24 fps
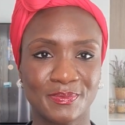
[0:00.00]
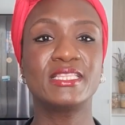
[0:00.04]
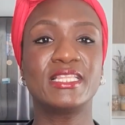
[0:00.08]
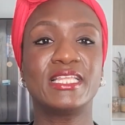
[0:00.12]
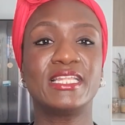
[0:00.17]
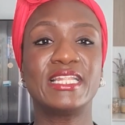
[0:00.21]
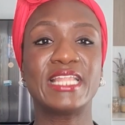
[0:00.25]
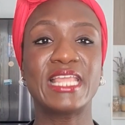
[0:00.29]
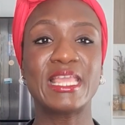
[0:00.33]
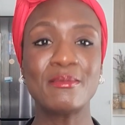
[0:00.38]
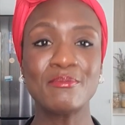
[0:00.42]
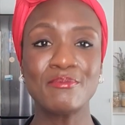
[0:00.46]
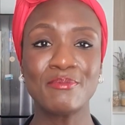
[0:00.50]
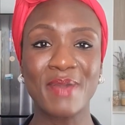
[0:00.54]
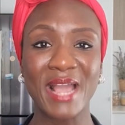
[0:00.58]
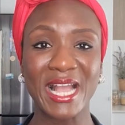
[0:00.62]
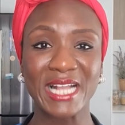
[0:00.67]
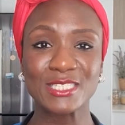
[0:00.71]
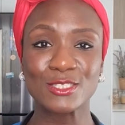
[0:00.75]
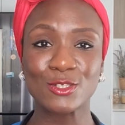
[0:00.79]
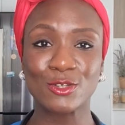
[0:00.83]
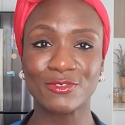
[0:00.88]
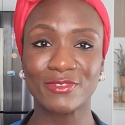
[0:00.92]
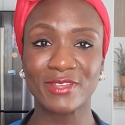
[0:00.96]
The
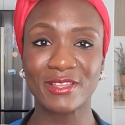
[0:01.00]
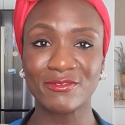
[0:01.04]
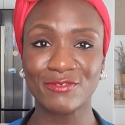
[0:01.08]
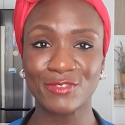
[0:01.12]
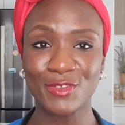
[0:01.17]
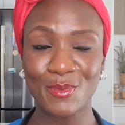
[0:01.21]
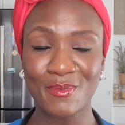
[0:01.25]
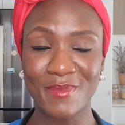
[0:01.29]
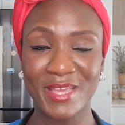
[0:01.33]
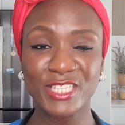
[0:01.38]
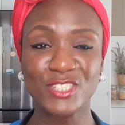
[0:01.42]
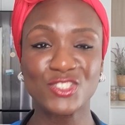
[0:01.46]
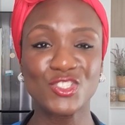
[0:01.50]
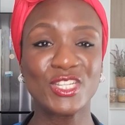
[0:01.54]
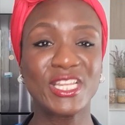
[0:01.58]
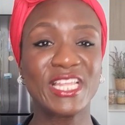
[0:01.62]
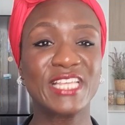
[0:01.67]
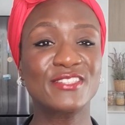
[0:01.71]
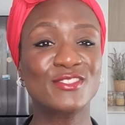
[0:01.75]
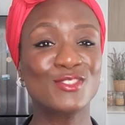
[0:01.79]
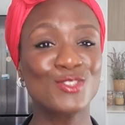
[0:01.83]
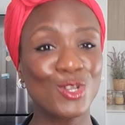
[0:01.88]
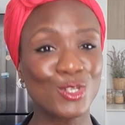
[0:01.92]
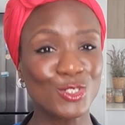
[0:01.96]
impact of inflammation
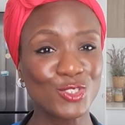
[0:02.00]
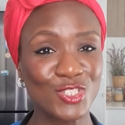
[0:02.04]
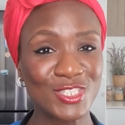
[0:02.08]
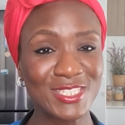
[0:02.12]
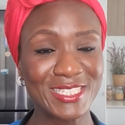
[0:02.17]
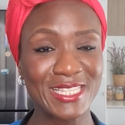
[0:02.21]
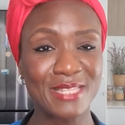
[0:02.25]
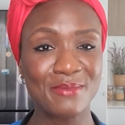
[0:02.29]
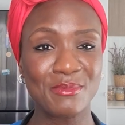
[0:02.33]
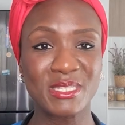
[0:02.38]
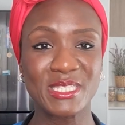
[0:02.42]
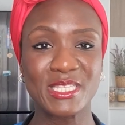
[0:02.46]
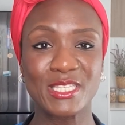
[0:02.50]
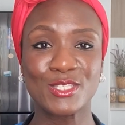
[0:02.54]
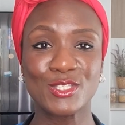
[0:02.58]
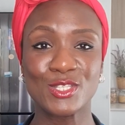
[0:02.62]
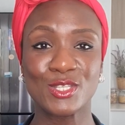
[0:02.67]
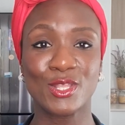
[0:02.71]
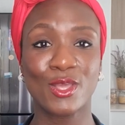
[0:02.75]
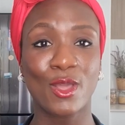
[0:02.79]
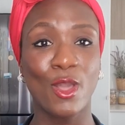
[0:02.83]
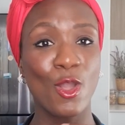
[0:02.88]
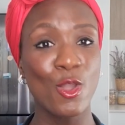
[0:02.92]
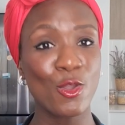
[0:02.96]
is not just limited
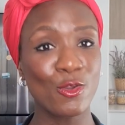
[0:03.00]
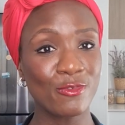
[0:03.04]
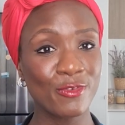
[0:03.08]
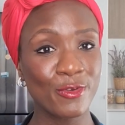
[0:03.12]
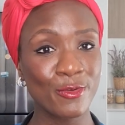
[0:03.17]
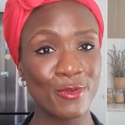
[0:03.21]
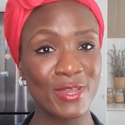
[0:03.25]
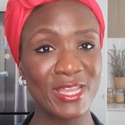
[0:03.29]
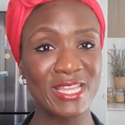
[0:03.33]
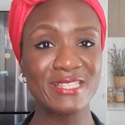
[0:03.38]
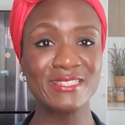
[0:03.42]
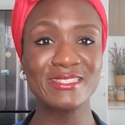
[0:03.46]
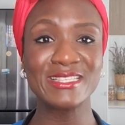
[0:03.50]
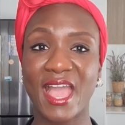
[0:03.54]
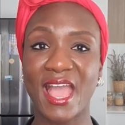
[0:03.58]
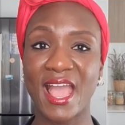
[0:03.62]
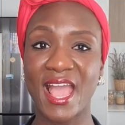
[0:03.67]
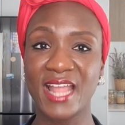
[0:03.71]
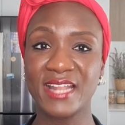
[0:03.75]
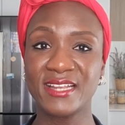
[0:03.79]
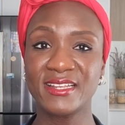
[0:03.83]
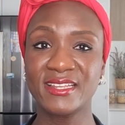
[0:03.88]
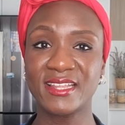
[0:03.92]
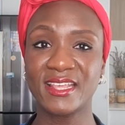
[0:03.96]
to the ovaries
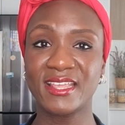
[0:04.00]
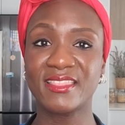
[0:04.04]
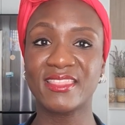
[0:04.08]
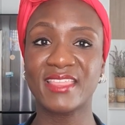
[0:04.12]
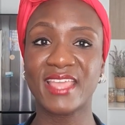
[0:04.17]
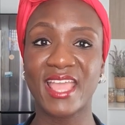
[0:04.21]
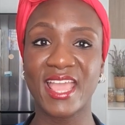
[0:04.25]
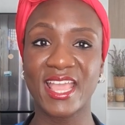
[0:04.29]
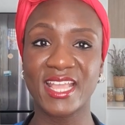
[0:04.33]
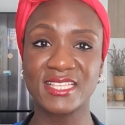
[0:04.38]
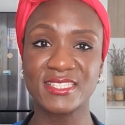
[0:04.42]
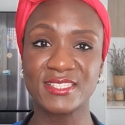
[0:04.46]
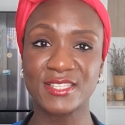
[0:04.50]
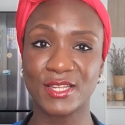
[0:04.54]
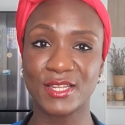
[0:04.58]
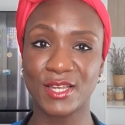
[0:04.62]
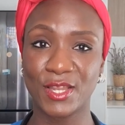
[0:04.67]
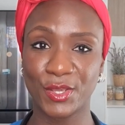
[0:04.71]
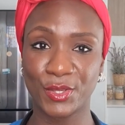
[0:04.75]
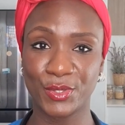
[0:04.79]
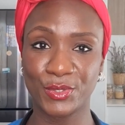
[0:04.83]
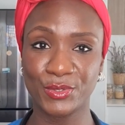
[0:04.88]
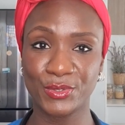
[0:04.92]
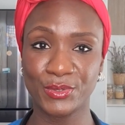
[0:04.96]
and the eggs
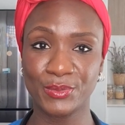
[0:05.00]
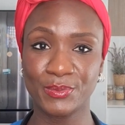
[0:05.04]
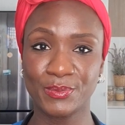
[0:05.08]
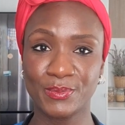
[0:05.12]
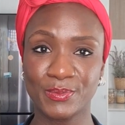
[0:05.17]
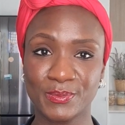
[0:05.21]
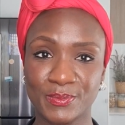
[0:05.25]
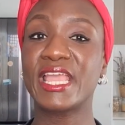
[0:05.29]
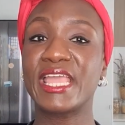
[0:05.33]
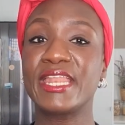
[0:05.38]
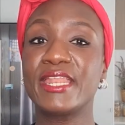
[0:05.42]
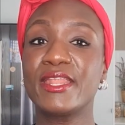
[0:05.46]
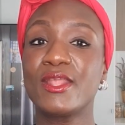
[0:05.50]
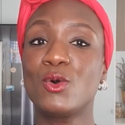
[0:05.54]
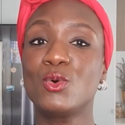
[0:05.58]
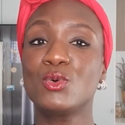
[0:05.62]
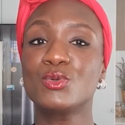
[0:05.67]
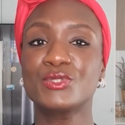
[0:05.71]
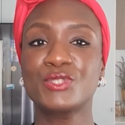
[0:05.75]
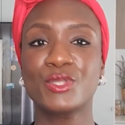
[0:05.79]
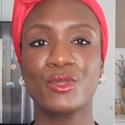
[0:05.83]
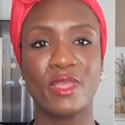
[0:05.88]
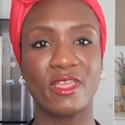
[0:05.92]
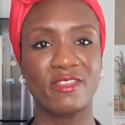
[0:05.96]
alone, it
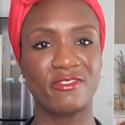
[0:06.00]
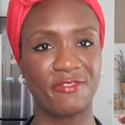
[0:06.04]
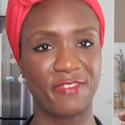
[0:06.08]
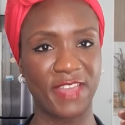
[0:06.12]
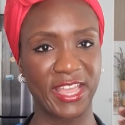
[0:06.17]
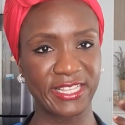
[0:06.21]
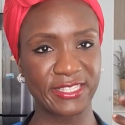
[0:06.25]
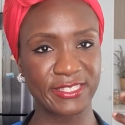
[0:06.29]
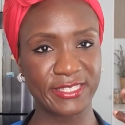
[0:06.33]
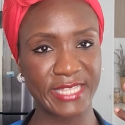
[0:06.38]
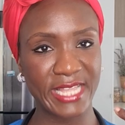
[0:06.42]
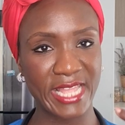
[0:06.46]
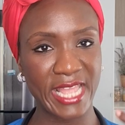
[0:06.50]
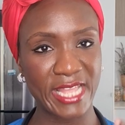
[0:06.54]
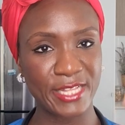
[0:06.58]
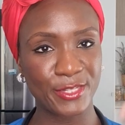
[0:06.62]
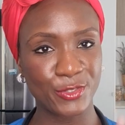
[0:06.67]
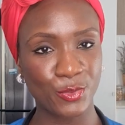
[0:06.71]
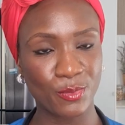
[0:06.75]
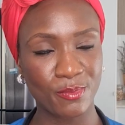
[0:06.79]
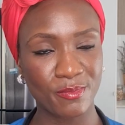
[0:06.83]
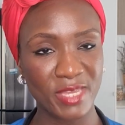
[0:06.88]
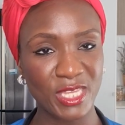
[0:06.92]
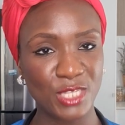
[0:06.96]
also affects the
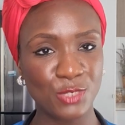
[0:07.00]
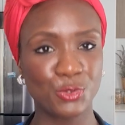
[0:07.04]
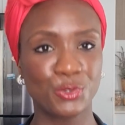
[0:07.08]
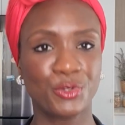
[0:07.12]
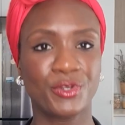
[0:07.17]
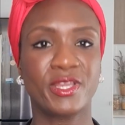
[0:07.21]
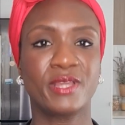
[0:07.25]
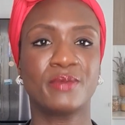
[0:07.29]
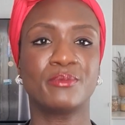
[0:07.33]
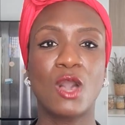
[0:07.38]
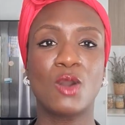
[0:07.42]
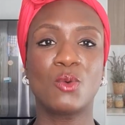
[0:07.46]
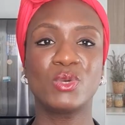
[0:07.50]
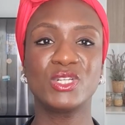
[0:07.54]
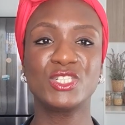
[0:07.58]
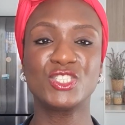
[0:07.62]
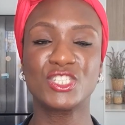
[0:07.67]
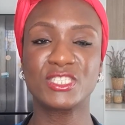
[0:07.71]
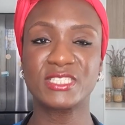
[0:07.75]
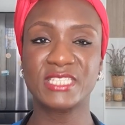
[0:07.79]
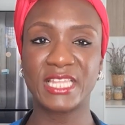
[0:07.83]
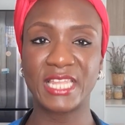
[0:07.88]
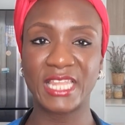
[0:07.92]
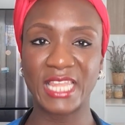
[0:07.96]
endometrium,
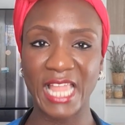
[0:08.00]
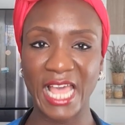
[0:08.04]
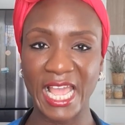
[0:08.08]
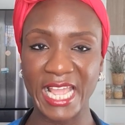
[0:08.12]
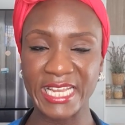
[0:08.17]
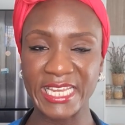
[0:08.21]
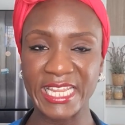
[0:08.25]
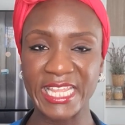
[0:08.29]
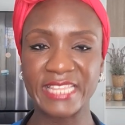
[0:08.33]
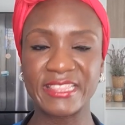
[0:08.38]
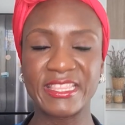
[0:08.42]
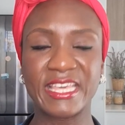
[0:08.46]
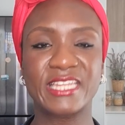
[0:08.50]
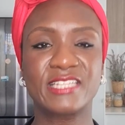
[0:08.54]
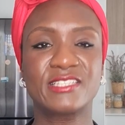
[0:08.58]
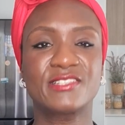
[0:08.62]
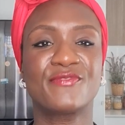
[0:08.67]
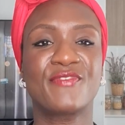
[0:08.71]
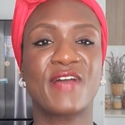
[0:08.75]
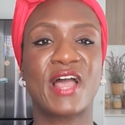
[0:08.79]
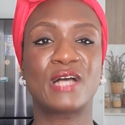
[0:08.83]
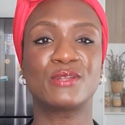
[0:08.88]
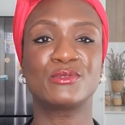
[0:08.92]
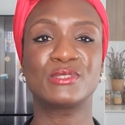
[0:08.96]
which is the lining that
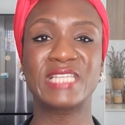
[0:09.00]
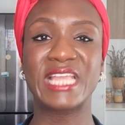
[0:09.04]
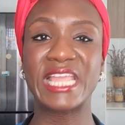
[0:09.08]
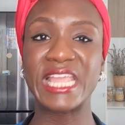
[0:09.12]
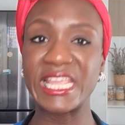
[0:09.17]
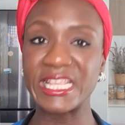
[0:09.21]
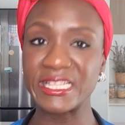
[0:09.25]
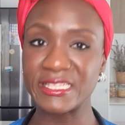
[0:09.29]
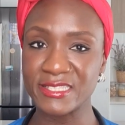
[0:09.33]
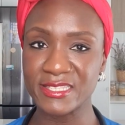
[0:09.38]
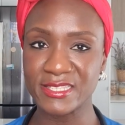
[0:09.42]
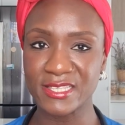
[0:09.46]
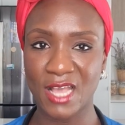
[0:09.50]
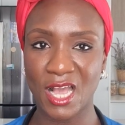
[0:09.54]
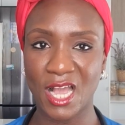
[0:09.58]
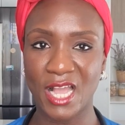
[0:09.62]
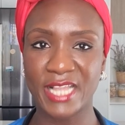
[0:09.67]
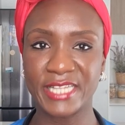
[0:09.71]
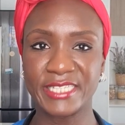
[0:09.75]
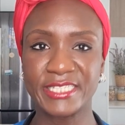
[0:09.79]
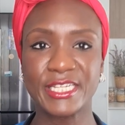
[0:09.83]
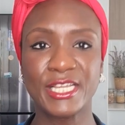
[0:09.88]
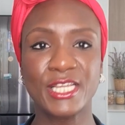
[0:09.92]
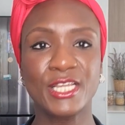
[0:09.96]
is found
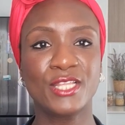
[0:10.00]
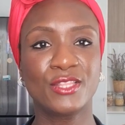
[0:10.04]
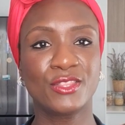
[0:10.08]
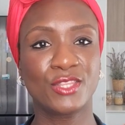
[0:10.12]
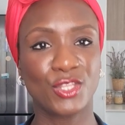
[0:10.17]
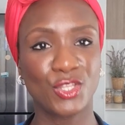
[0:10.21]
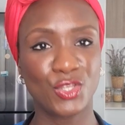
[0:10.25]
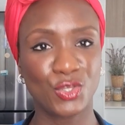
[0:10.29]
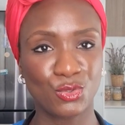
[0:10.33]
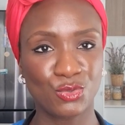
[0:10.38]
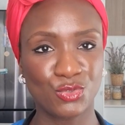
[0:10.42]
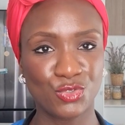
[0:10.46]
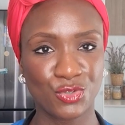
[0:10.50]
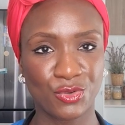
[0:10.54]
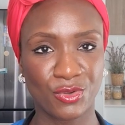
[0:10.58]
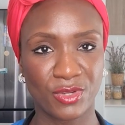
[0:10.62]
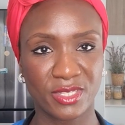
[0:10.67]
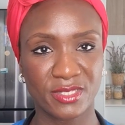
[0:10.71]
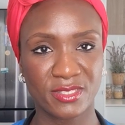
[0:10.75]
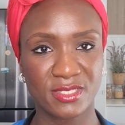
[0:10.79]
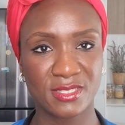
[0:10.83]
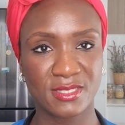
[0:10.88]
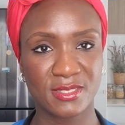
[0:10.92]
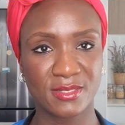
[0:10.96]
inside the
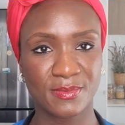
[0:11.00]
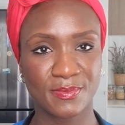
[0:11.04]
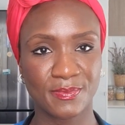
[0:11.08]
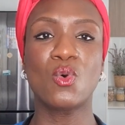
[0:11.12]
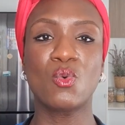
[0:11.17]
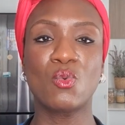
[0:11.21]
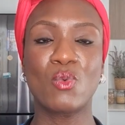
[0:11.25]
uterus.